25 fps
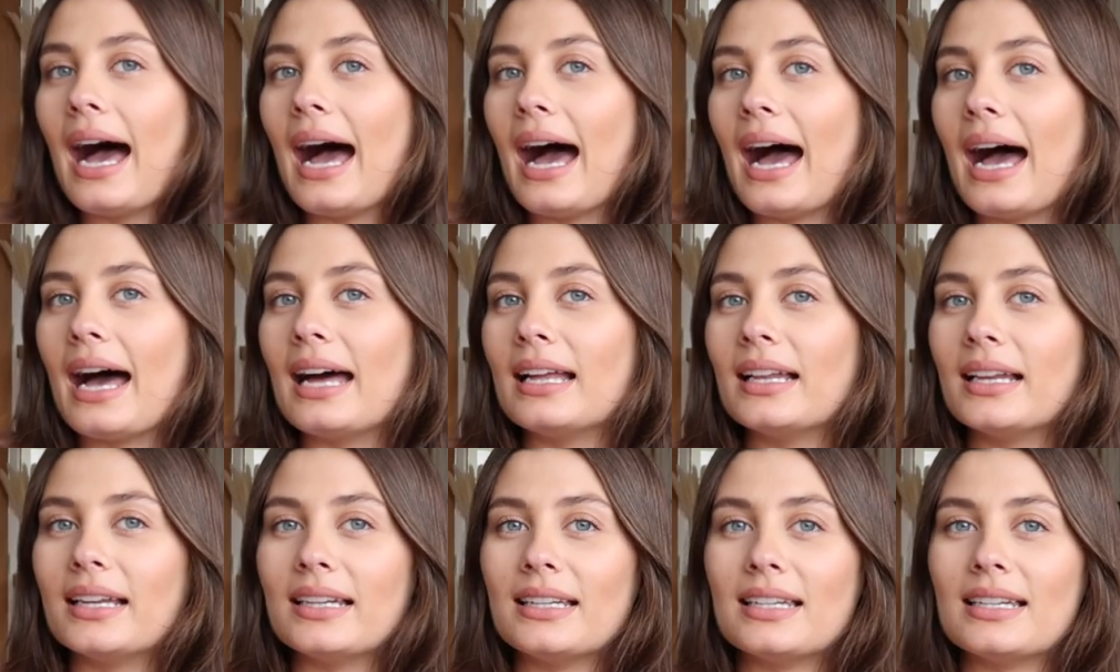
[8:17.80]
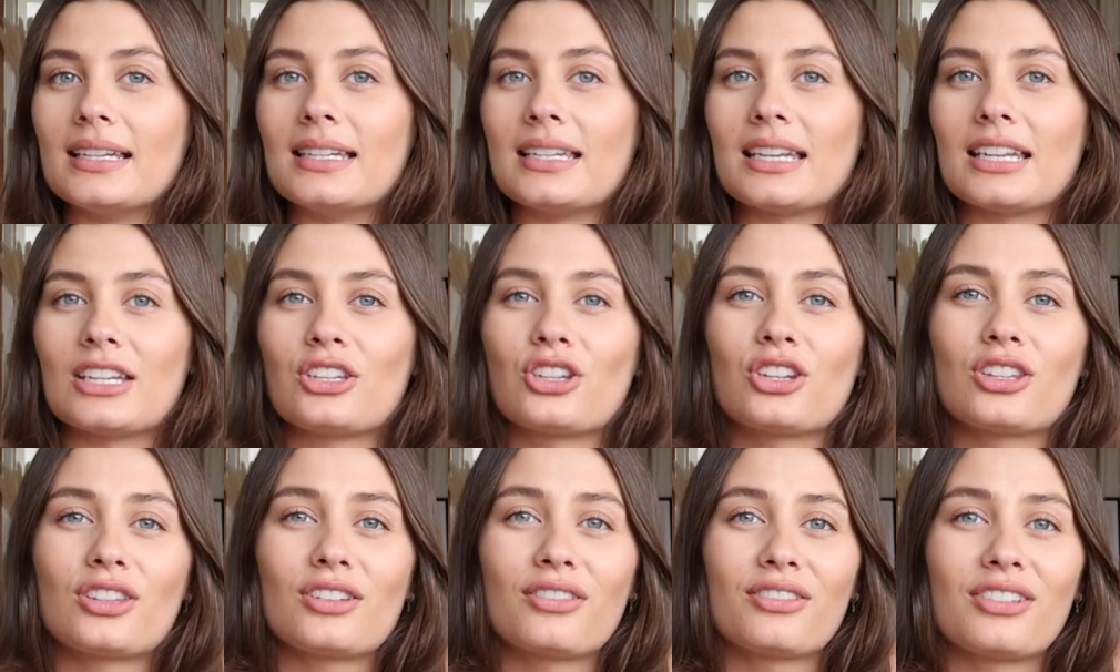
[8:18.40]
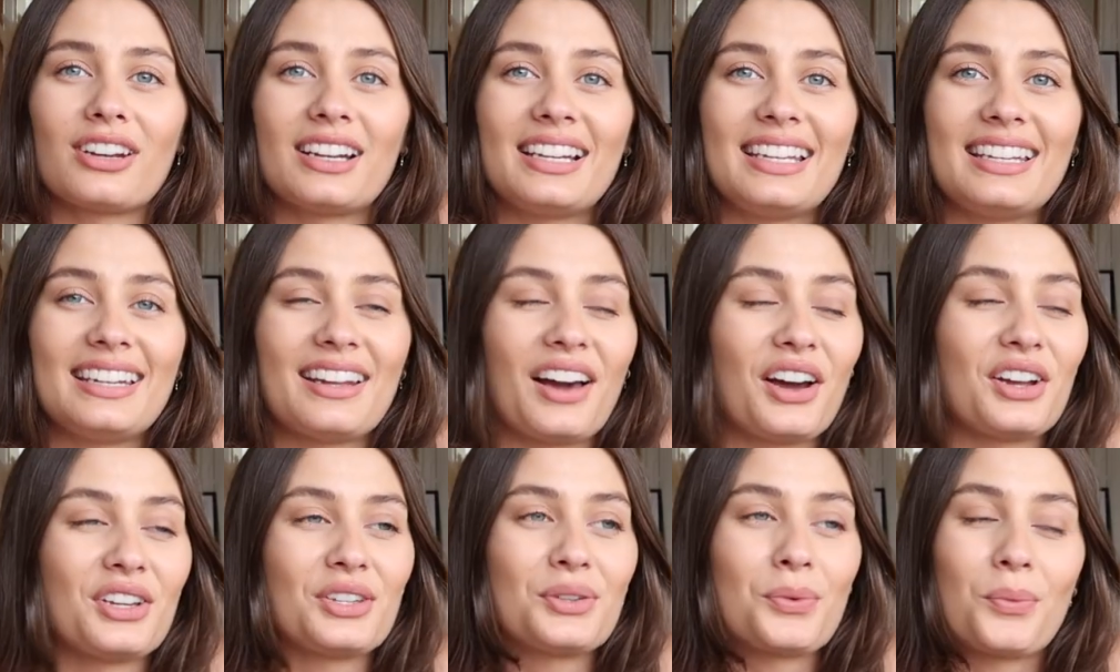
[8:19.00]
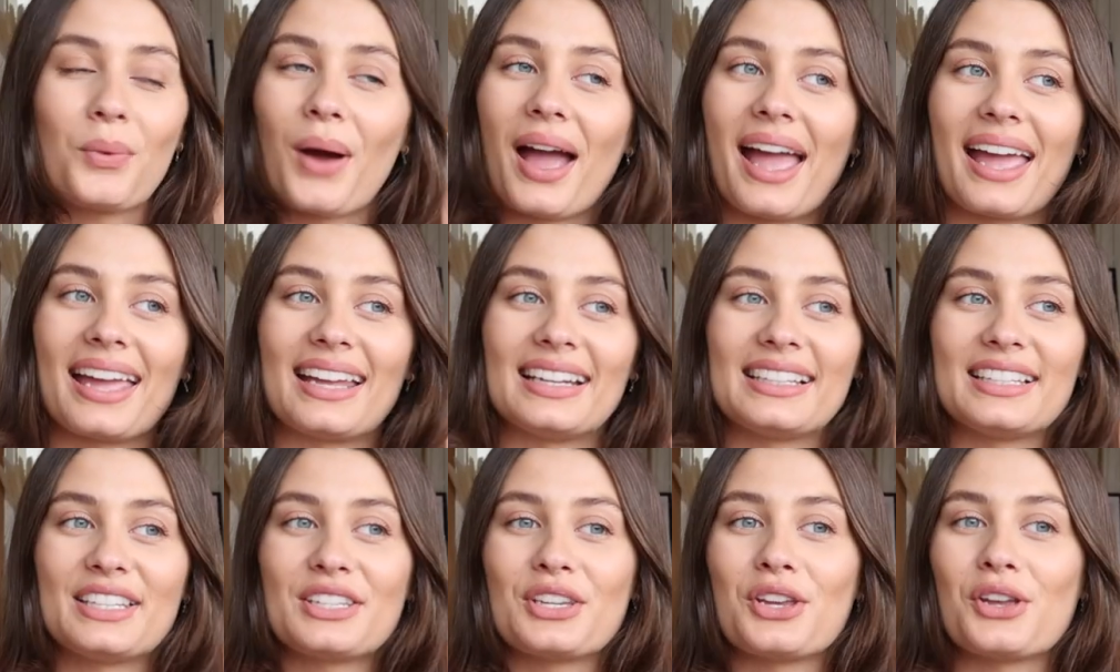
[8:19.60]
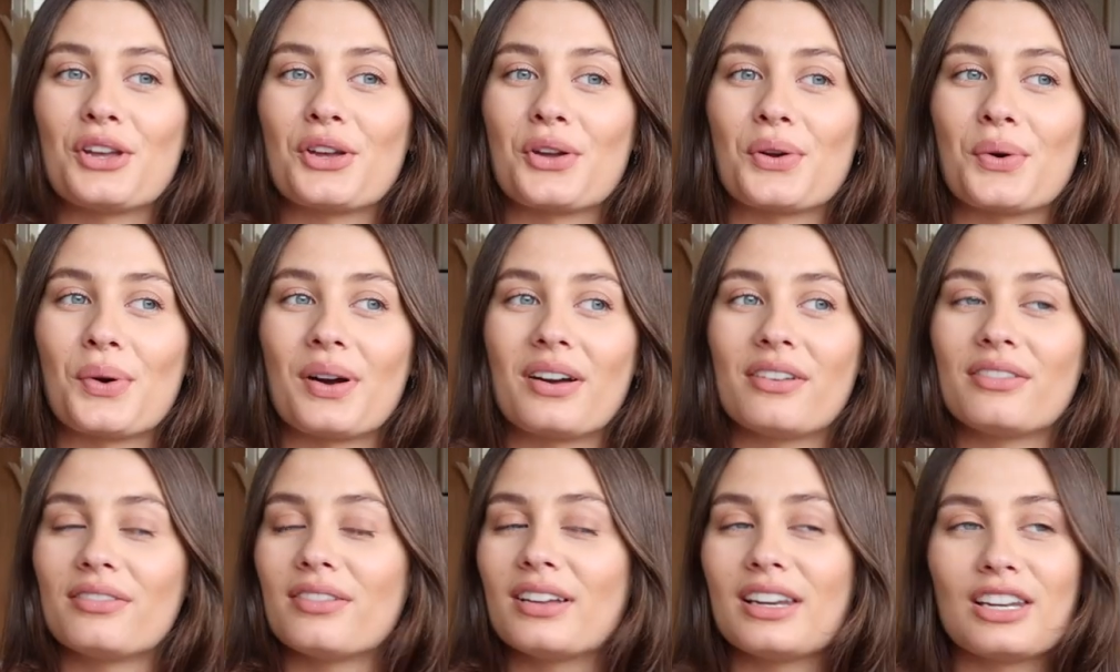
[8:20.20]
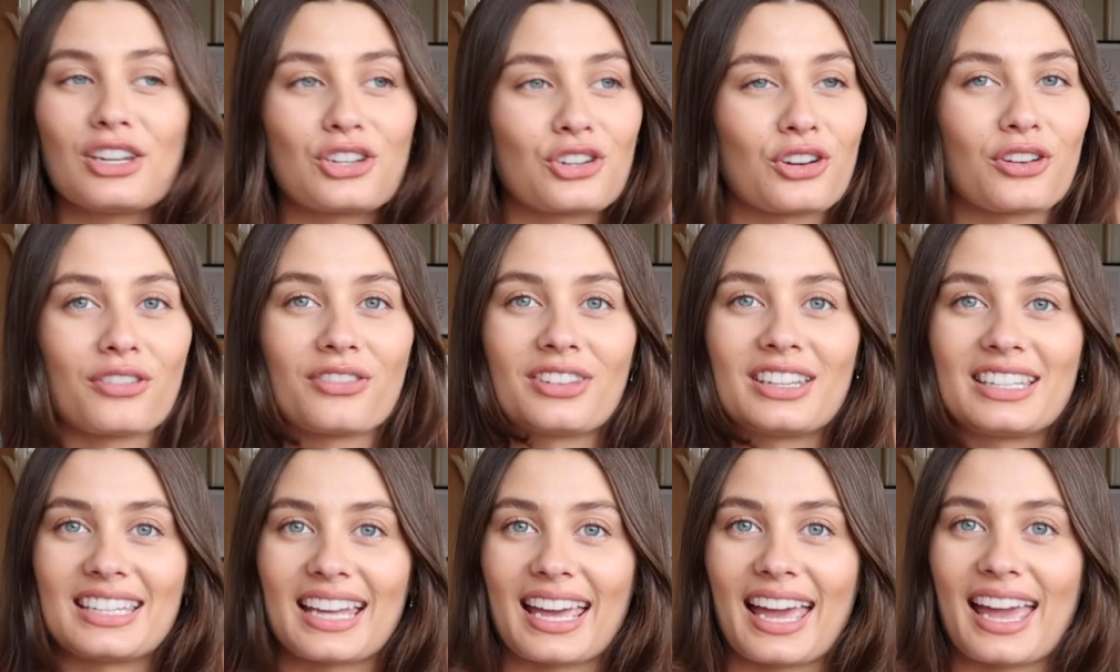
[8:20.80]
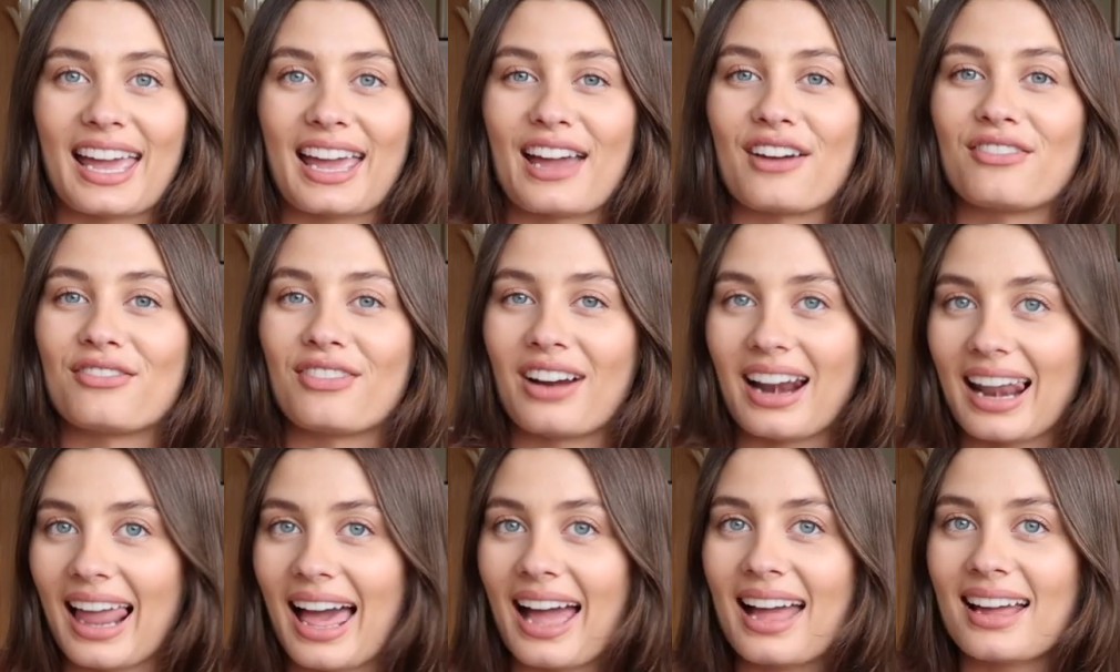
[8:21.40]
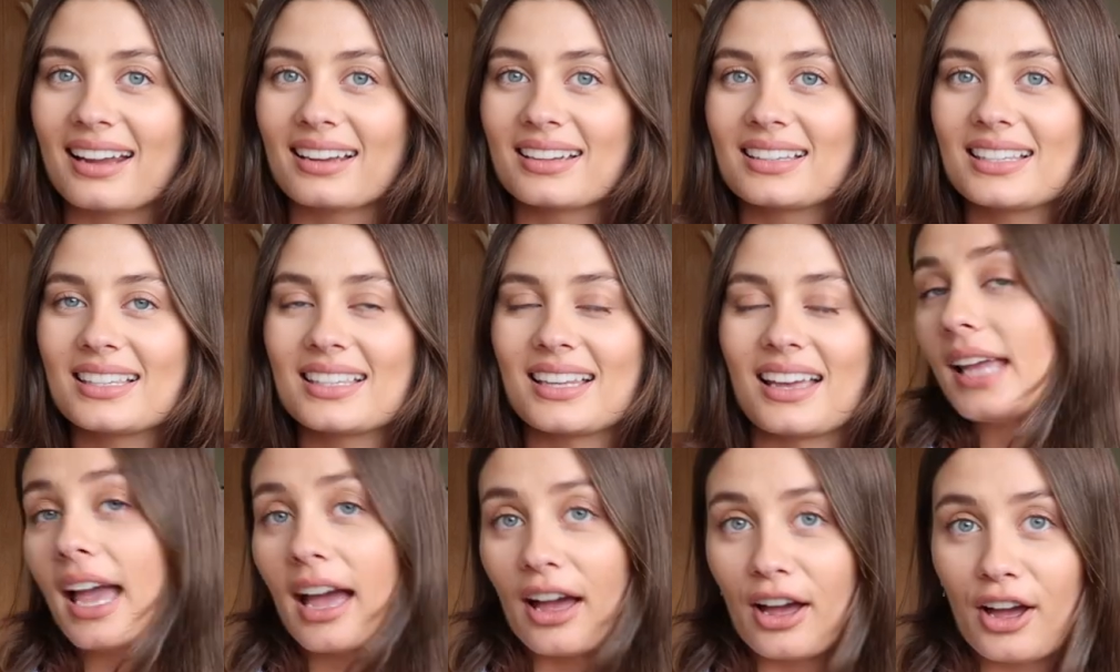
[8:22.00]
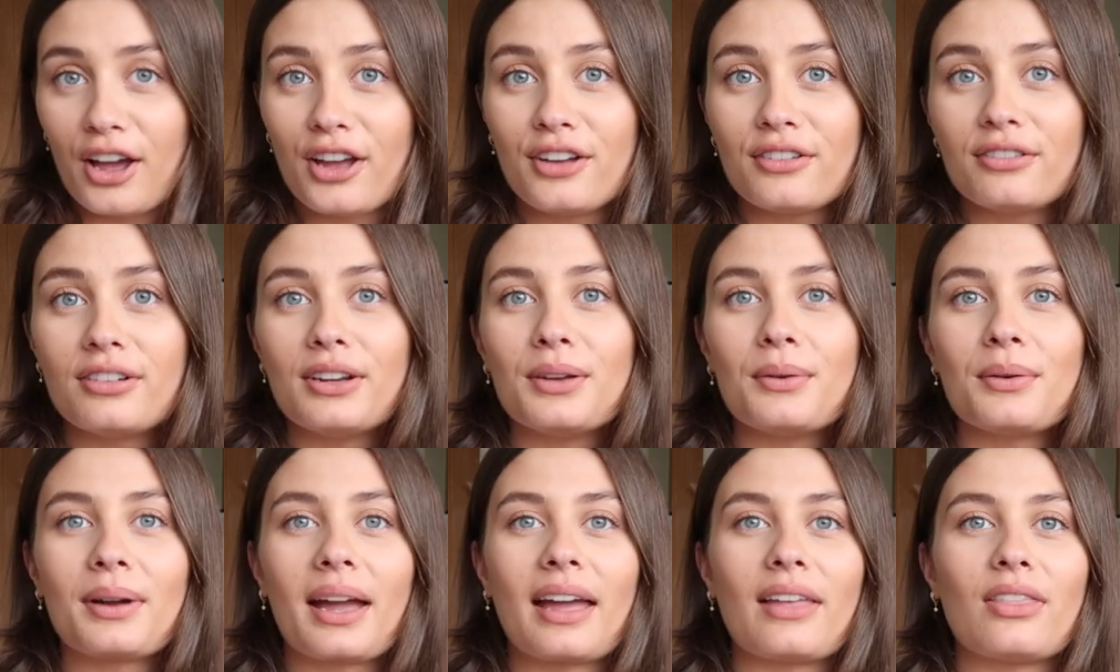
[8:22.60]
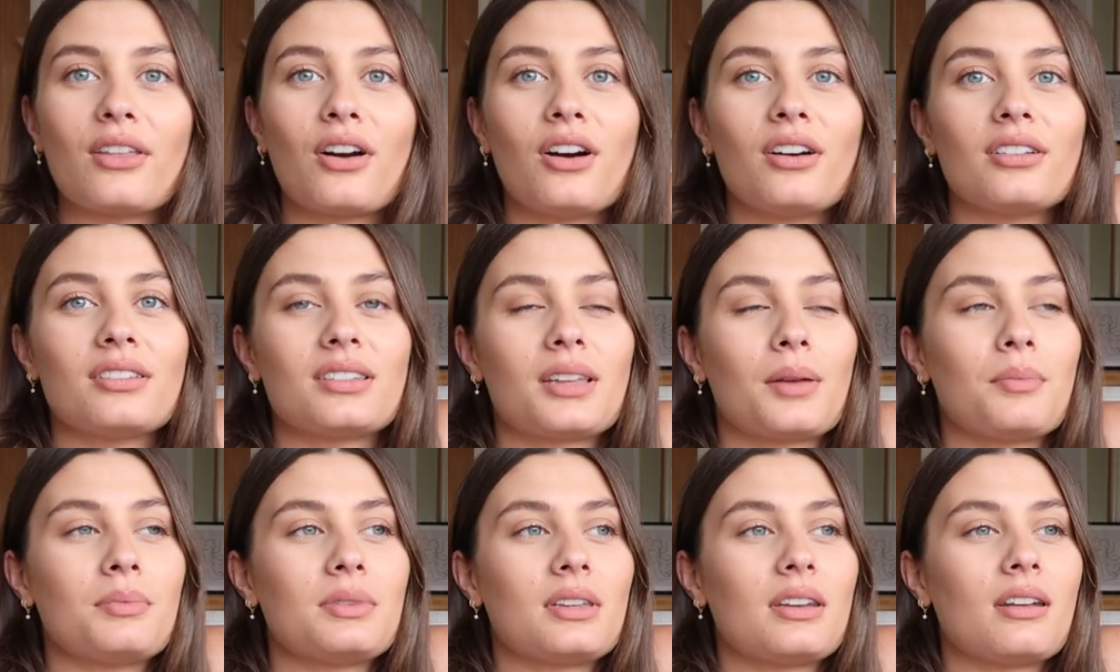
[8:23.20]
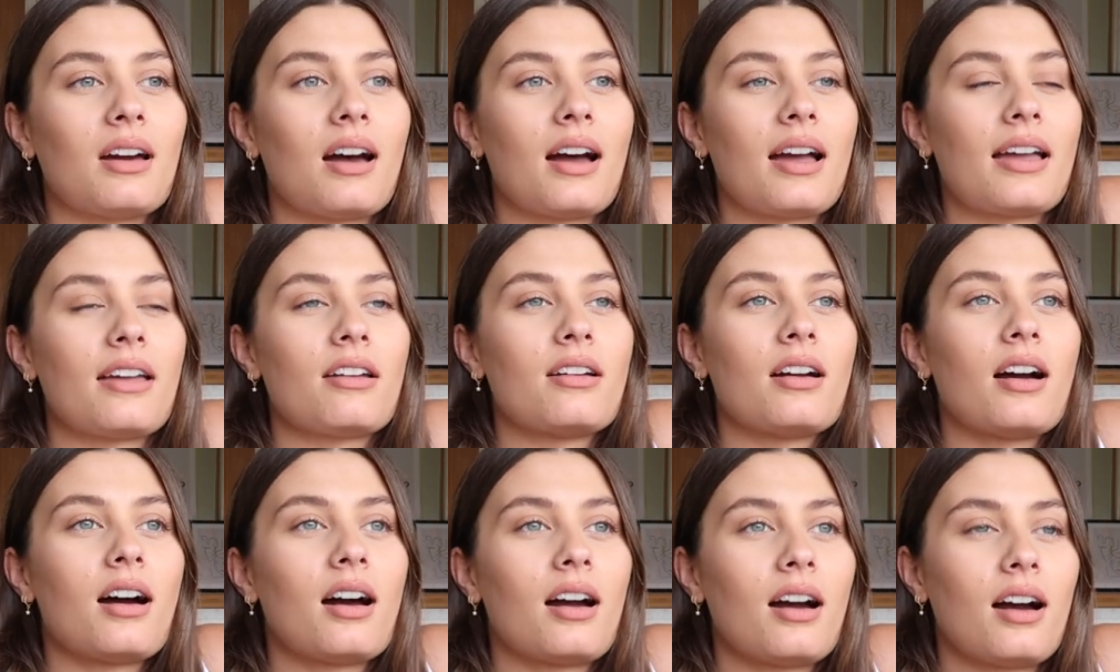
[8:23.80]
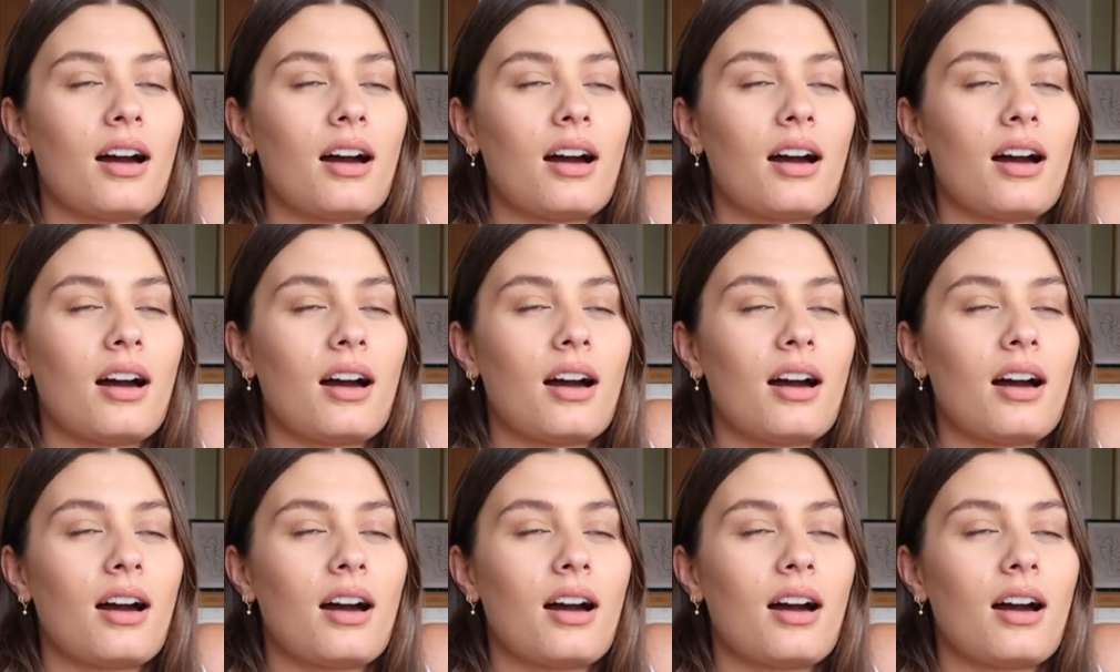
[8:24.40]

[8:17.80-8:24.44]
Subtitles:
And it's just a really nice way to finish off the day and relax. Yeah, hopefully we'll get in the hot tub tonight.